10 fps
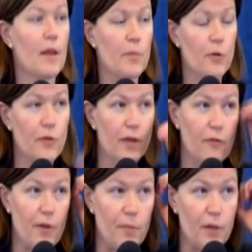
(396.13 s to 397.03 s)
Moving
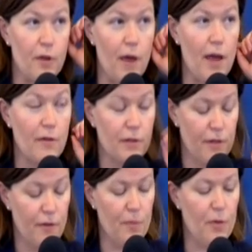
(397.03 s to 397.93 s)
from the ground,
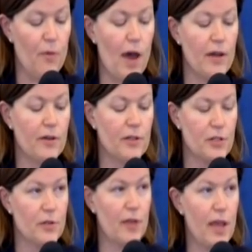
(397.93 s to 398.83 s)
from the water
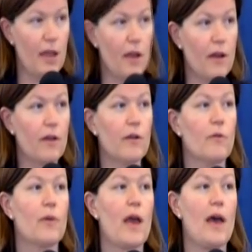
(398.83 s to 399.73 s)
to the air,
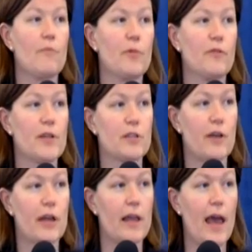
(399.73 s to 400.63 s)
we have Professor
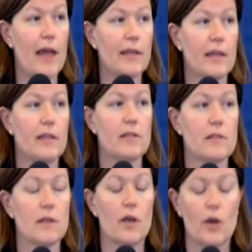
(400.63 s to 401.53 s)
Ella
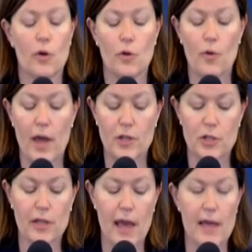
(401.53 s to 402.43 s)
Atkins, who
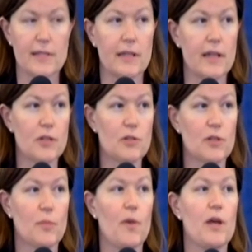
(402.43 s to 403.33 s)
actually has an
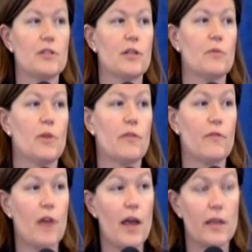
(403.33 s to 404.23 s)
interesting project with
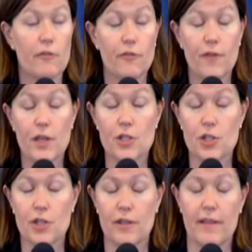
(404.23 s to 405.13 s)
flying
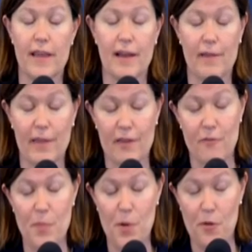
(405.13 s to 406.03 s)
fish that live
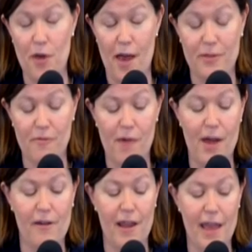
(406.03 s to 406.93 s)
both on the
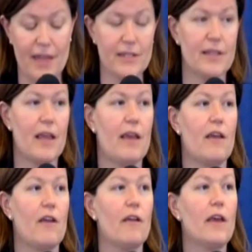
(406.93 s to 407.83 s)
water and in the
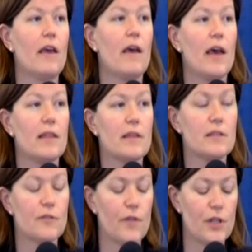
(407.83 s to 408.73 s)
air. And these